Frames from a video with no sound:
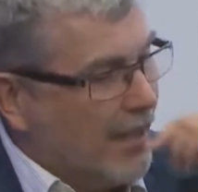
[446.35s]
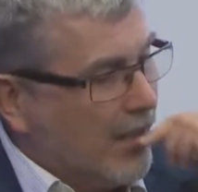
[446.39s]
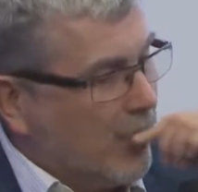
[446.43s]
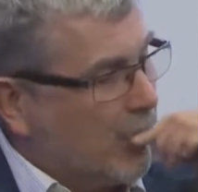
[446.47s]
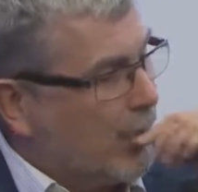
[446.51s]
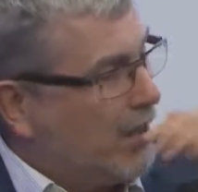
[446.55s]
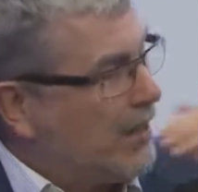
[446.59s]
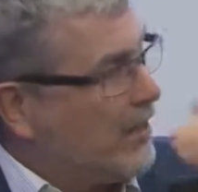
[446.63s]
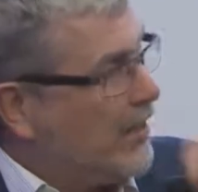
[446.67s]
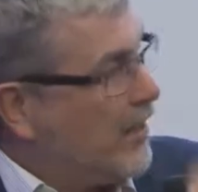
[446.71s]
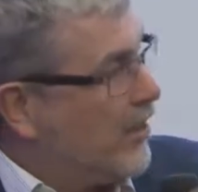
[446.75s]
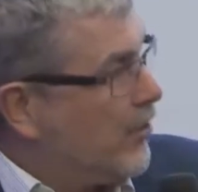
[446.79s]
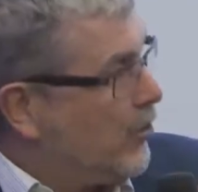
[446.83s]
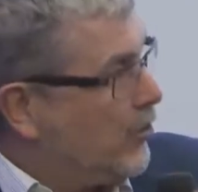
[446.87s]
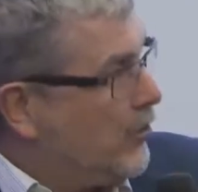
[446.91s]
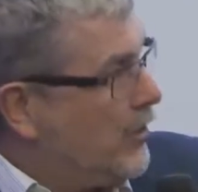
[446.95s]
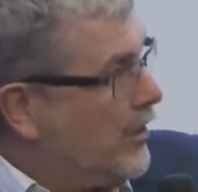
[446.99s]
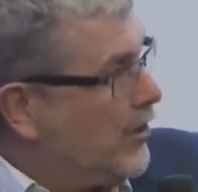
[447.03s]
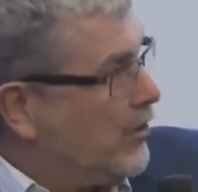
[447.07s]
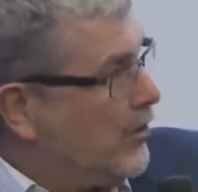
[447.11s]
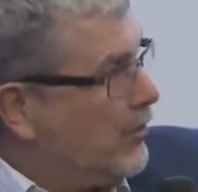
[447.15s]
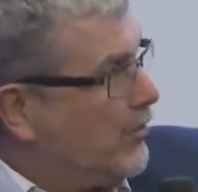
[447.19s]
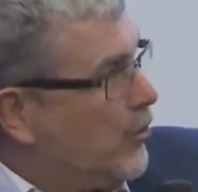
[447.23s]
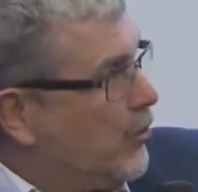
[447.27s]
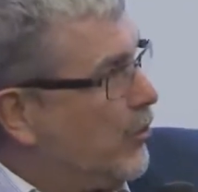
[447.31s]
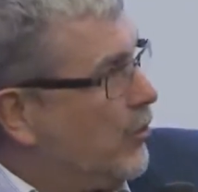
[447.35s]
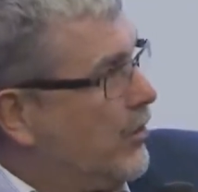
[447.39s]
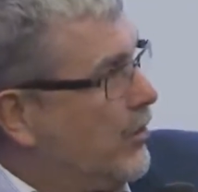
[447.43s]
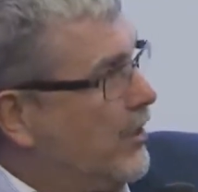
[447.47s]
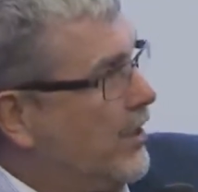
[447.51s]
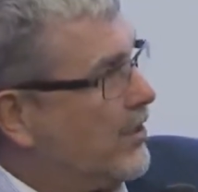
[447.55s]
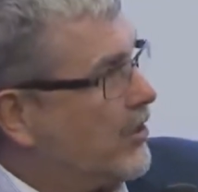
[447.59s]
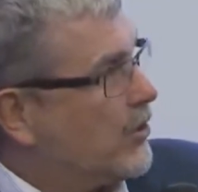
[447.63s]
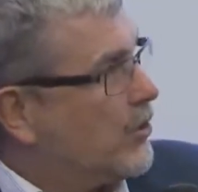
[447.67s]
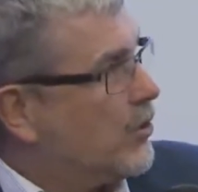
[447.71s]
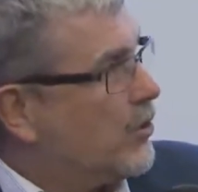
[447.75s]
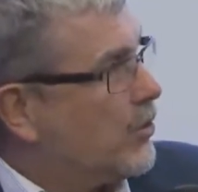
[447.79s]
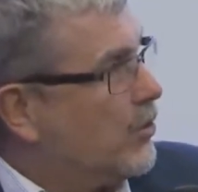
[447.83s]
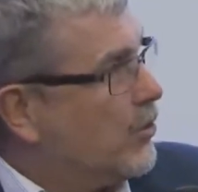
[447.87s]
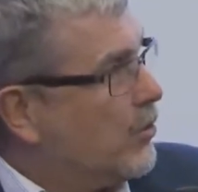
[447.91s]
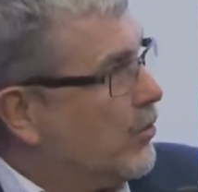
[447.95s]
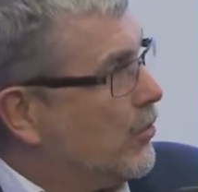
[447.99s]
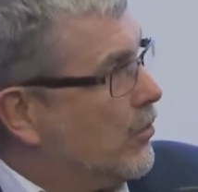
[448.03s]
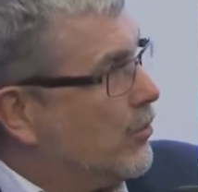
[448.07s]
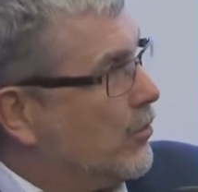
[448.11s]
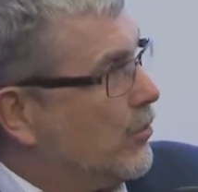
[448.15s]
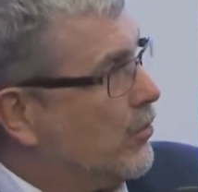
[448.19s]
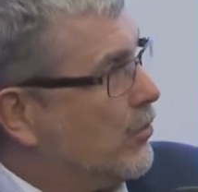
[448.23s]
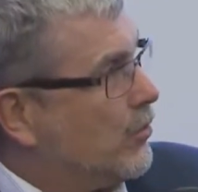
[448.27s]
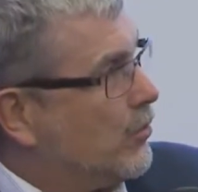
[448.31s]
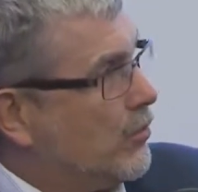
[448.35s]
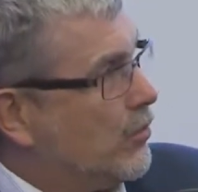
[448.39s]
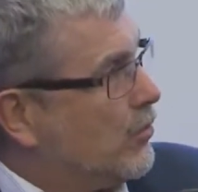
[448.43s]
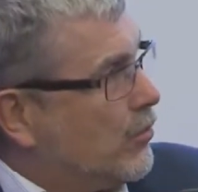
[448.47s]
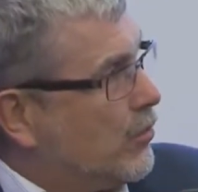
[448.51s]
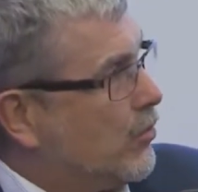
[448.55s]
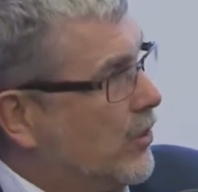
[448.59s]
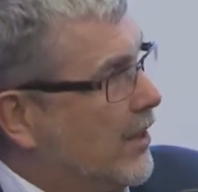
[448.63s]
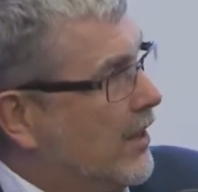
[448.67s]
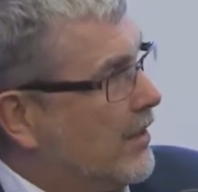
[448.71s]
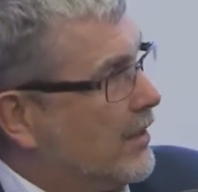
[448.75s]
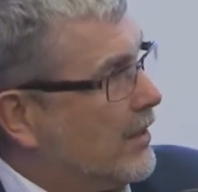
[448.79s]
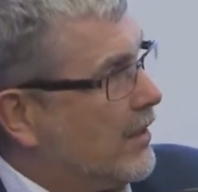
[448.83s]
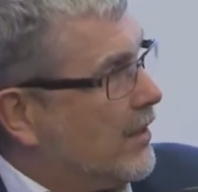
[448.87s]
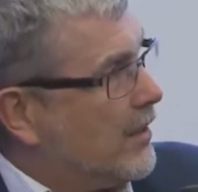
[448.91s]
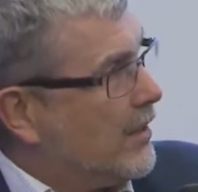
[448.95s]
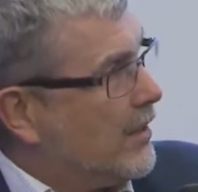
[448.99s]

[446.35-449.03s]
1 year, you need a few years to get there.